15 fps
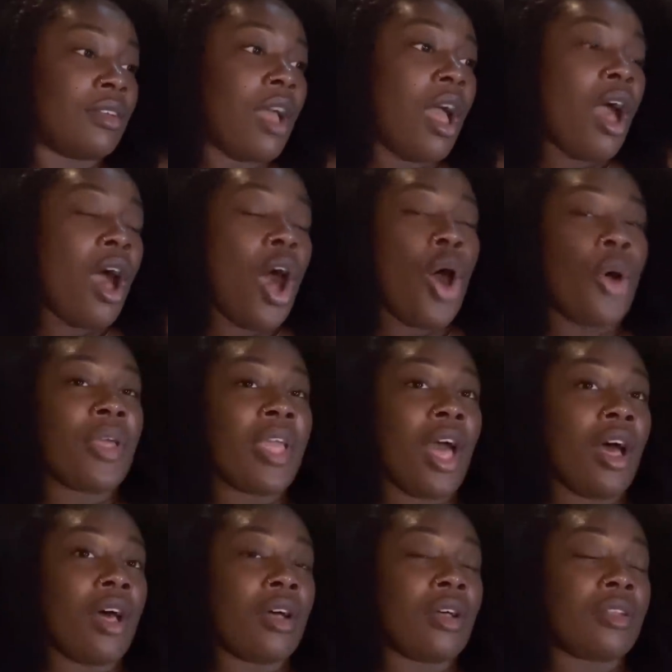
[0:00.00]
Um, oh
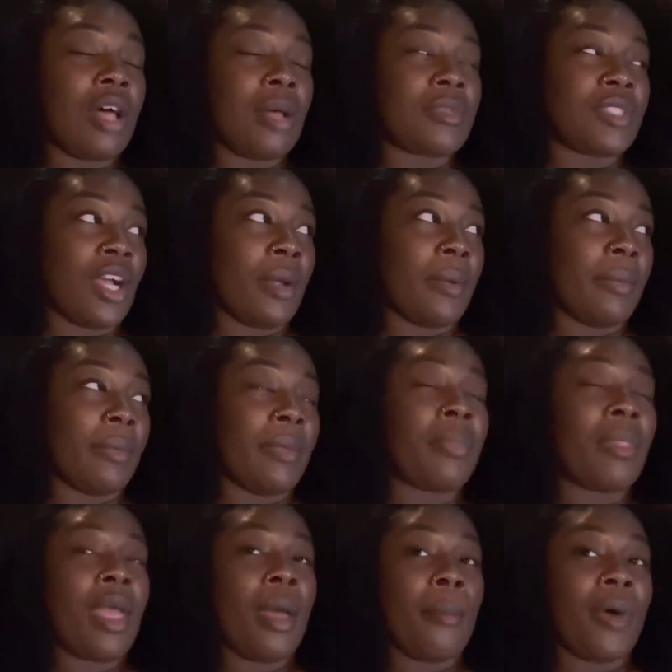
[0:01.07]
yeah, I'm sorry, baby.
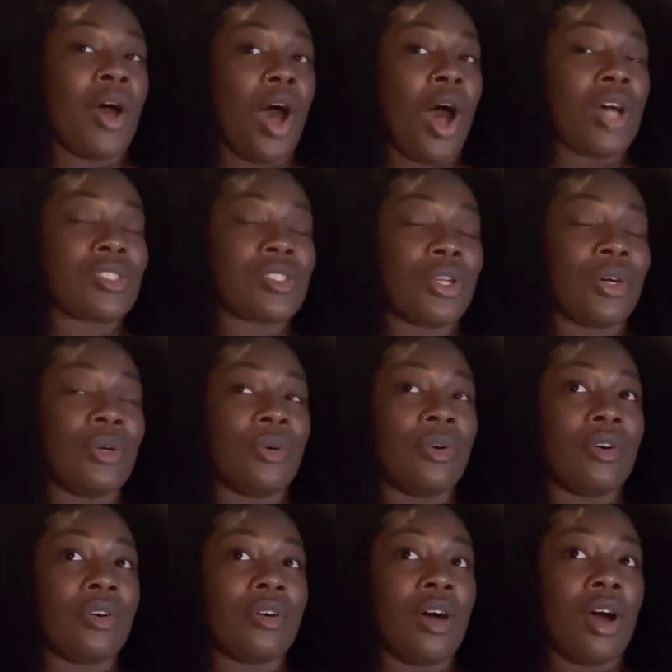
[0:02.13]
But
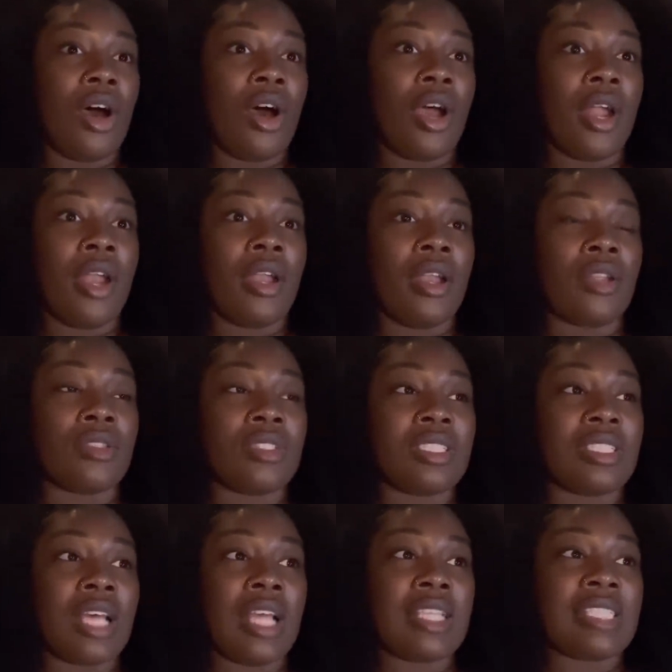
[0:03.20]
also on
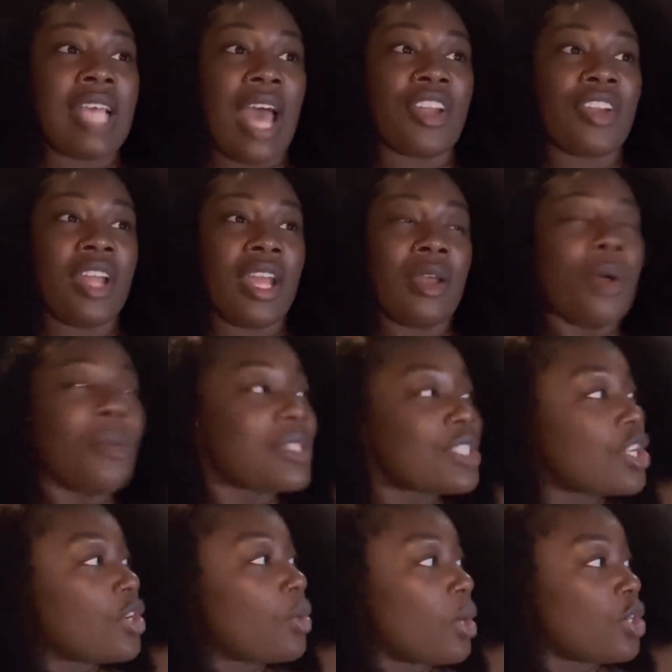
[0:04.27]
sa Saturday, it
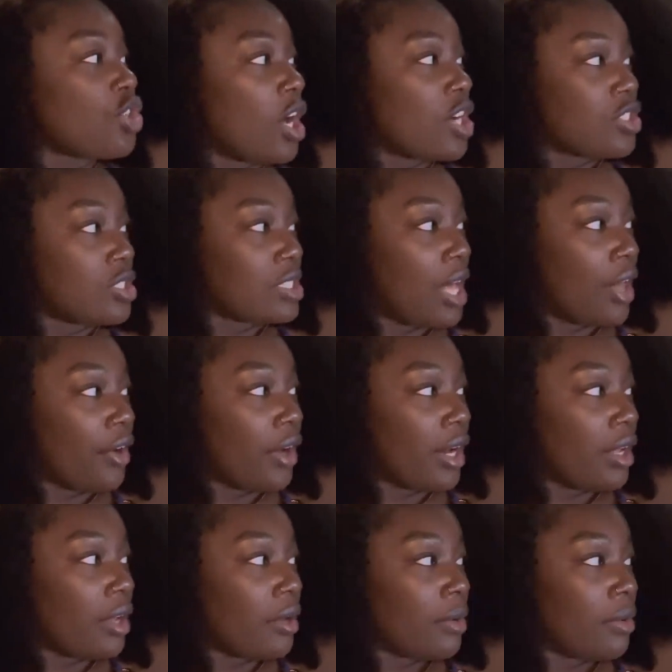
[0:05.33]
wasn't a door charge on Saturday.